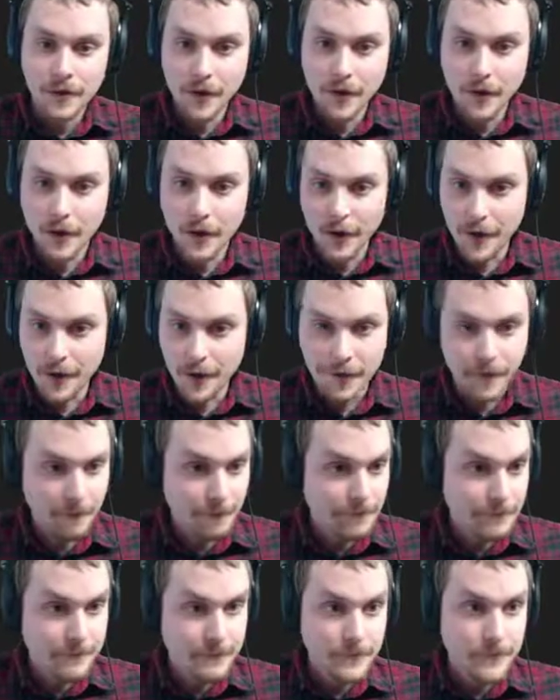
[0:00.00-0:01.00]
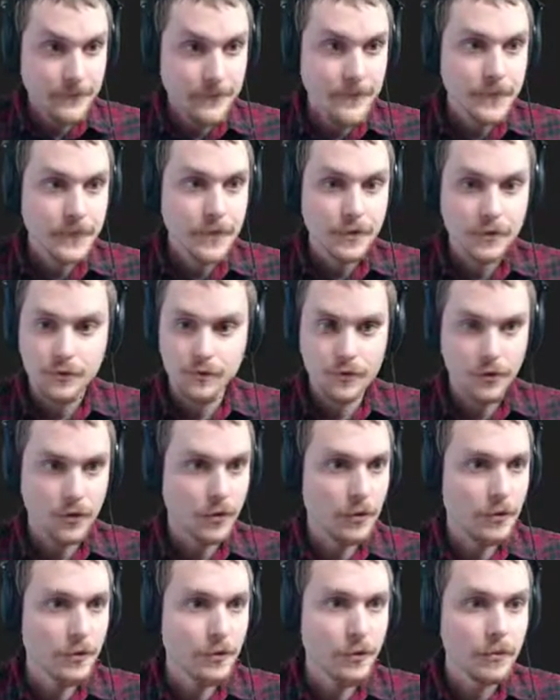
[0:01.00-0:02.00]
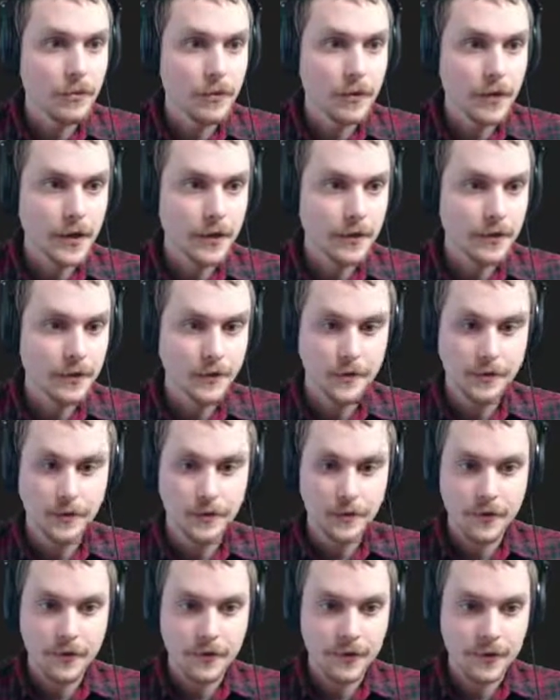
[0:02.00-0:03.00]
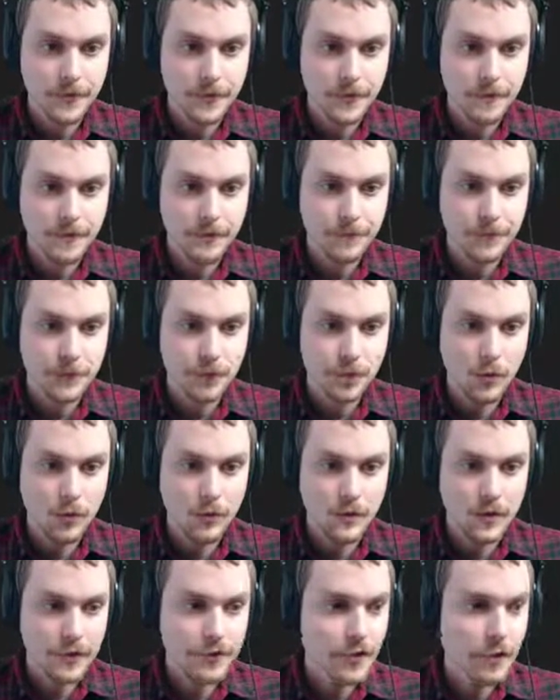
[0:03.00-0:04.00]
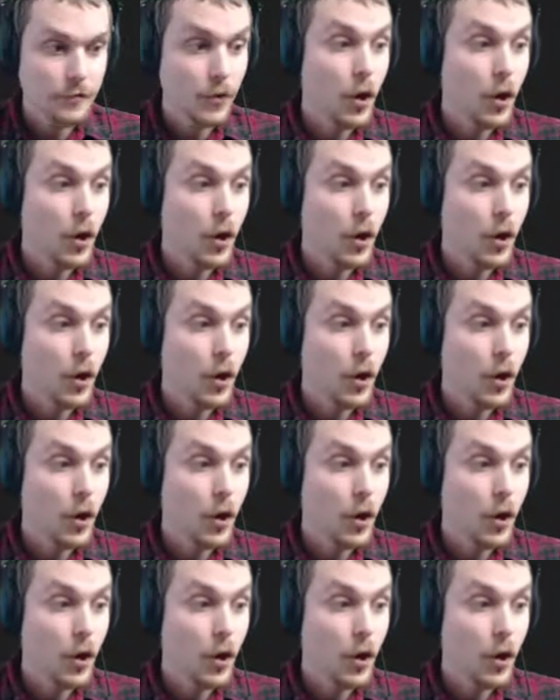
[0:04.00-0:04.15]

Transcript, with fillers: Um, so what was the next step?